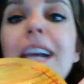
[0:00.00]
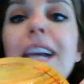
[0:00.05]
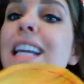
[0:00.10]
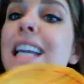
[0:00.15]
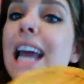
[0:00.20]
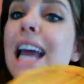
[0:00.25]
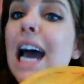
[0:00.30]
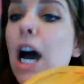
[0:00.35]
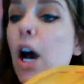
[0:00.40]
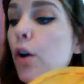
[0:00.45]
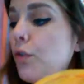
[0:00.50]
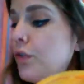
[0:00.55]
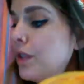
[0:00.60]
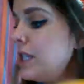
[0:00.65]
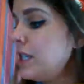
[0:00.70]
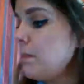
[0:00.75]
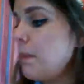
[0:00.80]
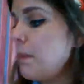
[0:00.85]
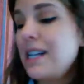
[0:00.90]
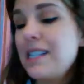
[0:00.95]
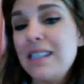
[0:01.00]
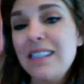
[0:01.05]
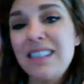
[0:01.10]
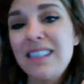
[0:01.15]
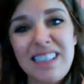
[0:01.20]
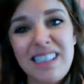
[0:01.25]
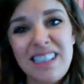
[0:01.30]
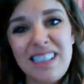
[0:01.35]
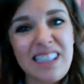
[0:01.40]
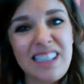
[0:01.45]
Now, this box
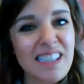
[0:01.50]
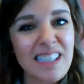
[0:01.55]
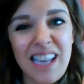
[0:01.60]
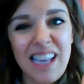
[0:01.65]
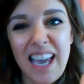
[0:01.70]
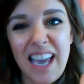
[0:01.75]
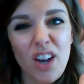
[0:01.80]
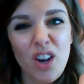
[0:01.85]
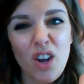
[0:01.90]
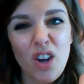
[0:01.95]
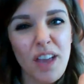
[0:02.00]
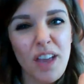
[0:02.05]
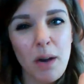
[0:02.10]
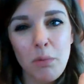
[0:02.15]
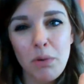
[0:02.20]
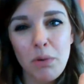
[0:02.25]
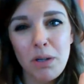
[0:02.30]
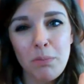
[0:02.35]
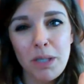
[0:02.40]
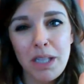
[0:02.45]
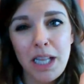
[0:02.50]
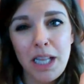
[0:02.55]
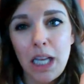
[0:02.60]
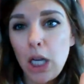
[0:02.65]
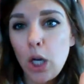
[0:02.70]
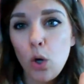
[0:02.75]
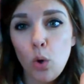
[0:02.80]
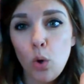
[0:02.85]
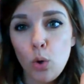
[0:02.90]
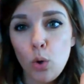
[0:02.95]
isn't to scale. That would have been
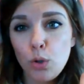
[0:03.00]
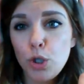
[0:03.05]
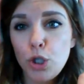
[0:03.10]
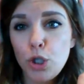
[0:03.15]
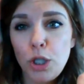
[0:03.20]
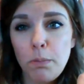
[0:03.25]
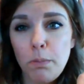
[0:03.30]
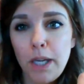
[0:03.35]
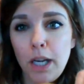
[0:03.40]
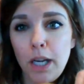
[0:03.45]
like a whole shipping